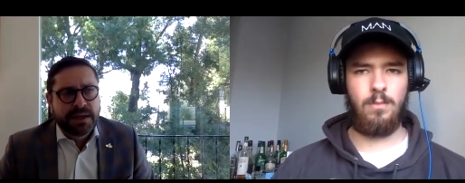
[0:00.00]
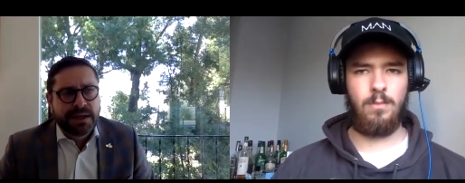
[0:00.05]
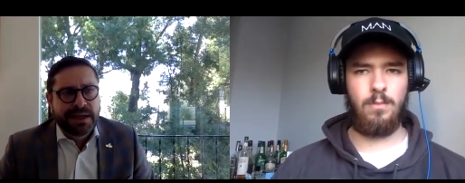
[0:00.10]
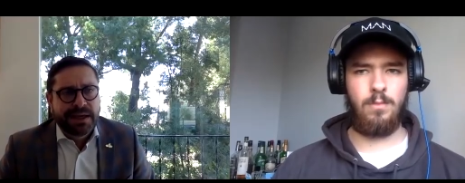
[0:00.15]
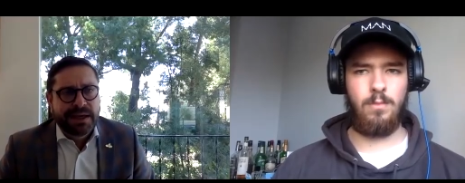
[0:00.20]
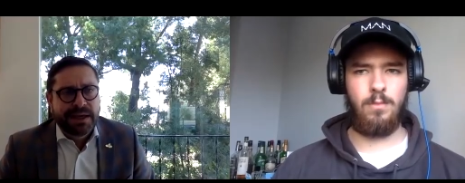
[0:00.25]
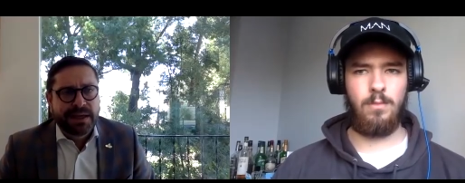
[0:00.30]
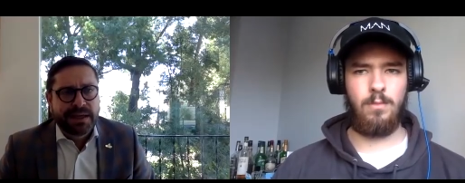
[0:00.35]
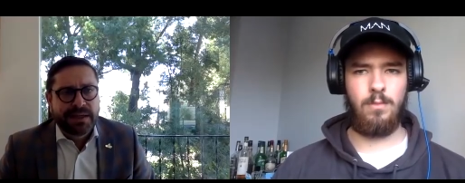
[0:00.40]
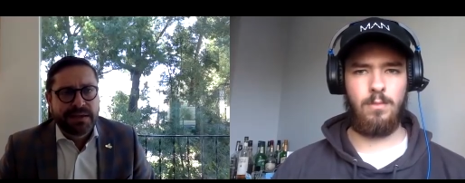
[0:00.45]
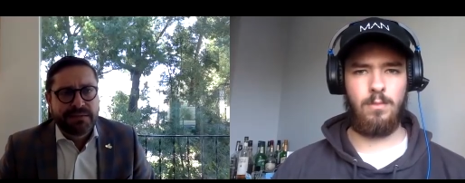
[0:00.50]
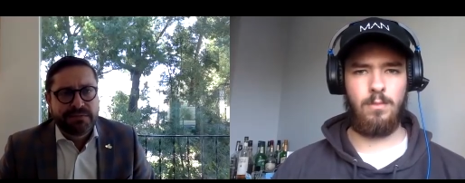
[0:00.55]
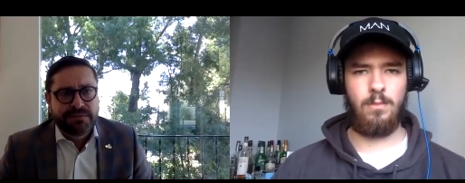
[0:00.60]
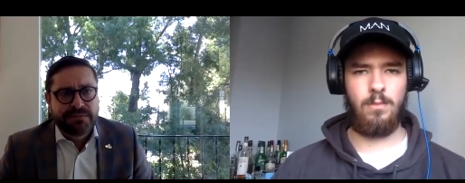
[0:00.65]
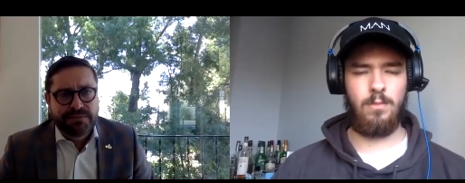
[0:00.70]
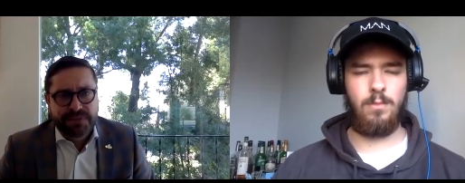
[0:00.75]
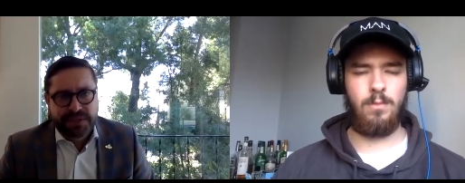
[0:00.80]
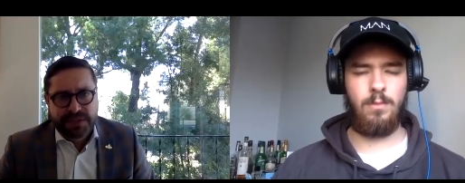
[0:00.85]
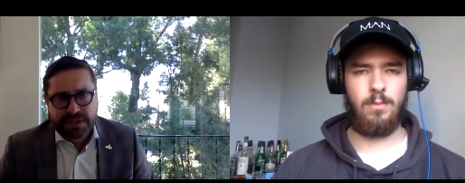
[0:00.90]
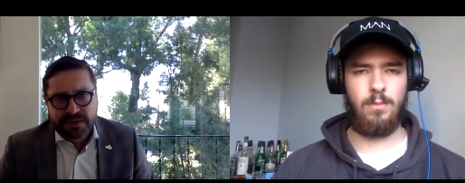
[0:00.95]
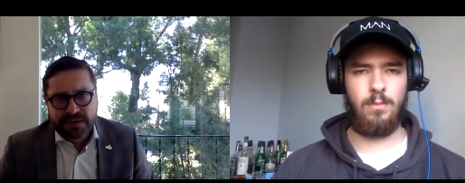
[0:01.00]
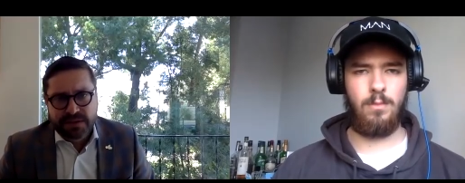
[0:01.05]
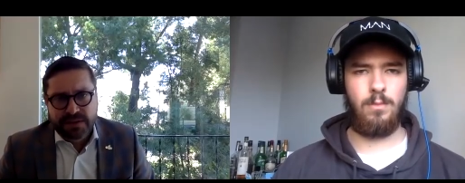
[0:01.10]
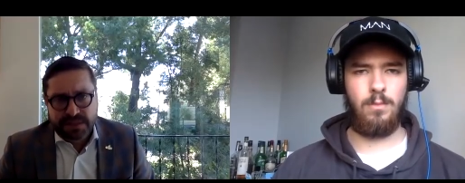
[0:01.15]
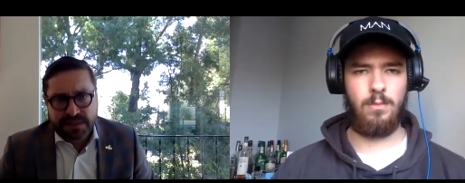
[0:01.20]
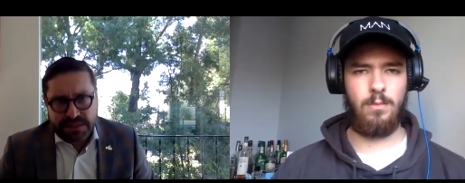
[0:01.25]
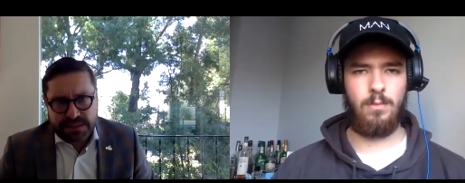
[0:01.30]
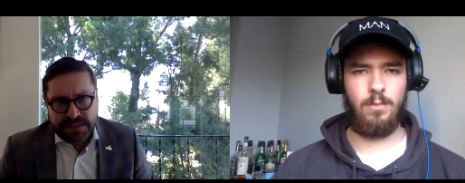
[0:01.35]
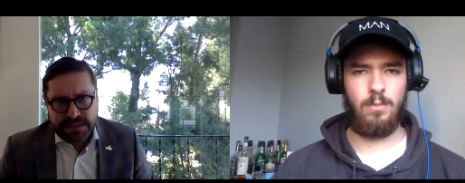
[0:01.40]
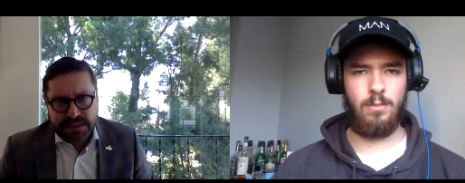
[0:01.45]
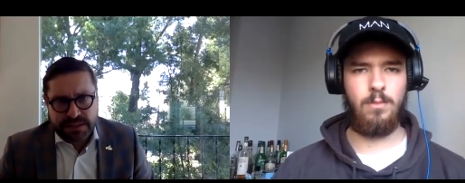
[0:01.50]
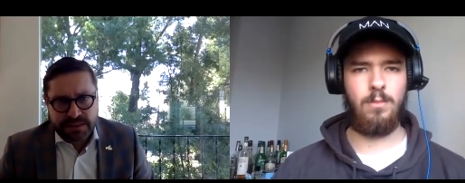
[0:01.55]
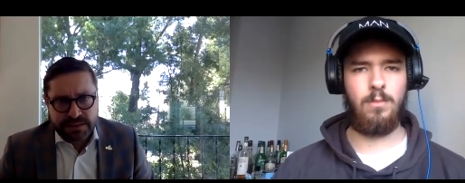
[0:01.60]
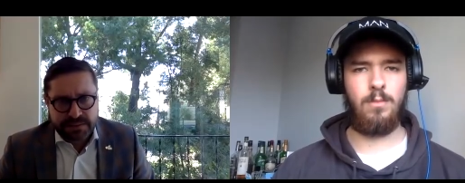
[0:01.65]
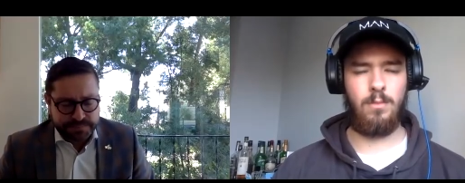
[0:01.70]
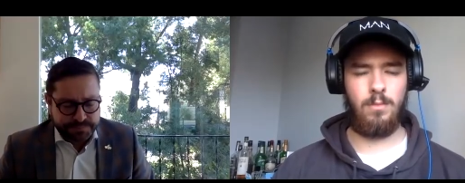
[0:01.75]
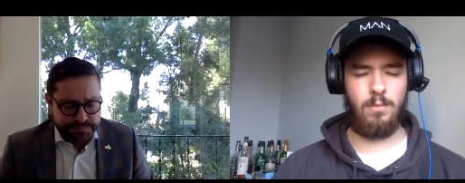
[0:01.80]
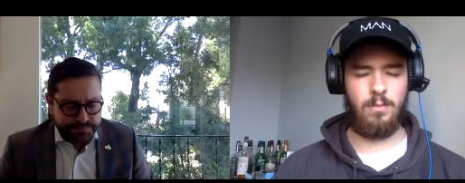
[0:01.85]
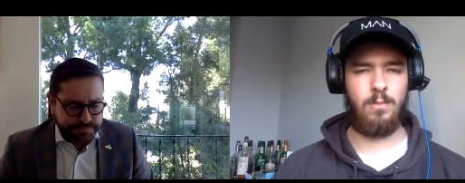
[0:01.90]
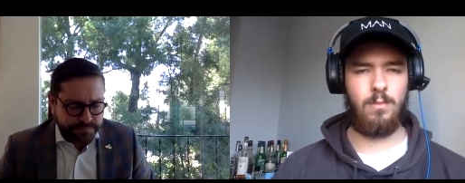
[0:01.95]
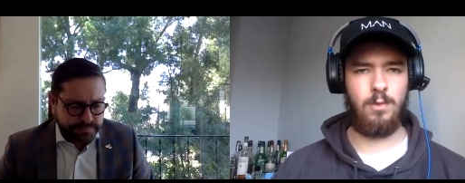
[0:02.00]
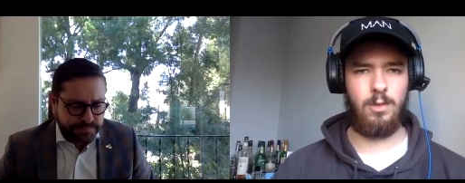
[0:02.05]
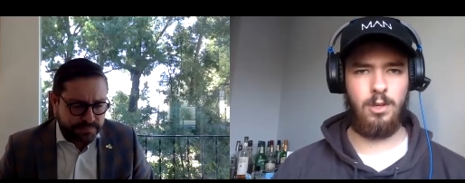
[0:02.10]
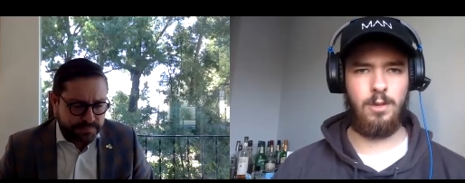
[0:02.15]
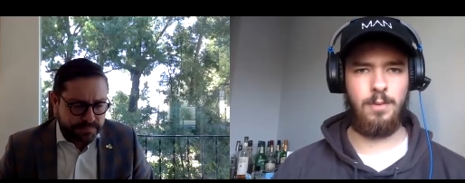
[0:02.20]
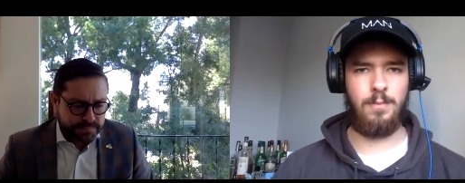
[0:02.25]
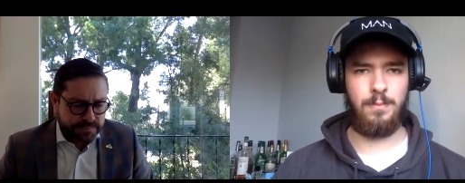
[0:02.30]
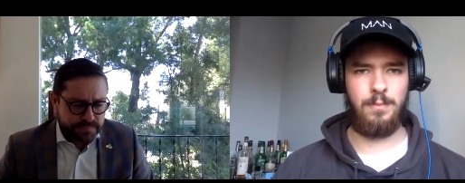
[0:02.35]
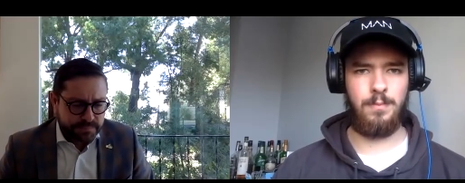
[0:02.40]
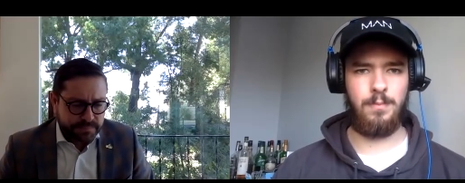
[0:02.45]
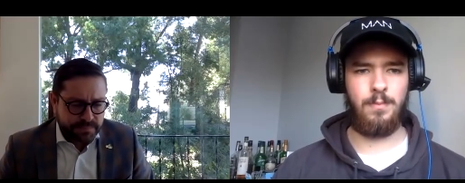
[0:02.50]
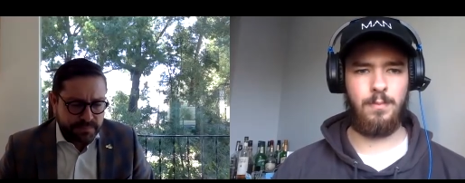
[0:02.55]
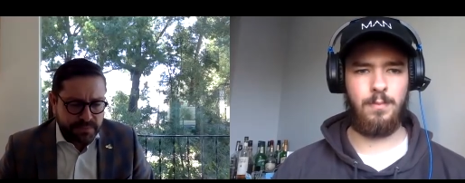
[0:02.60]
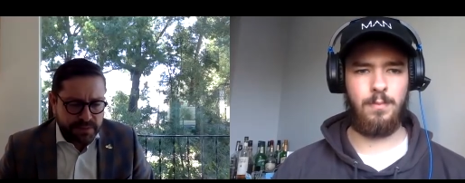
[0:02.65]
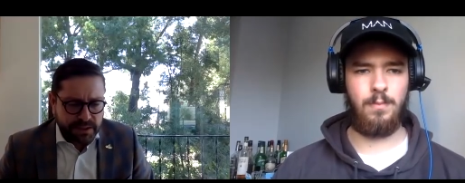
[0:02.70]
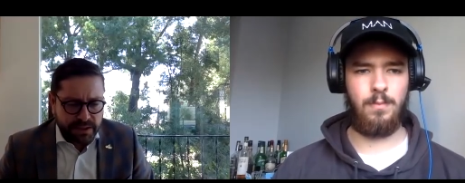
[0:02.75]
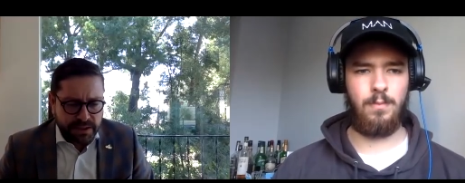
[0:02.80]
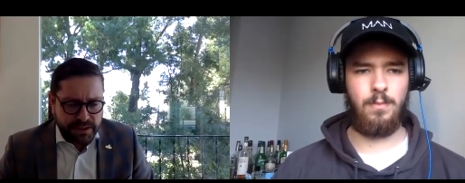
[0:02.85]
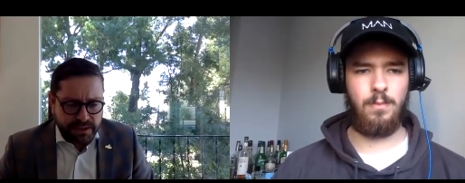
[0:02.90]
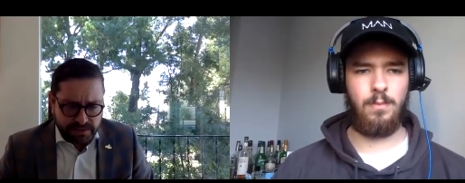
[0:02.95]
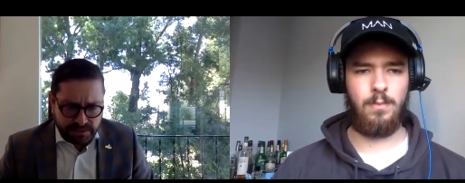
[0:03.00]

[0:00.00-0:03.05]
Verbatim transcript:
Speaker 1: and vehicle leasing. Okay. Uh, they're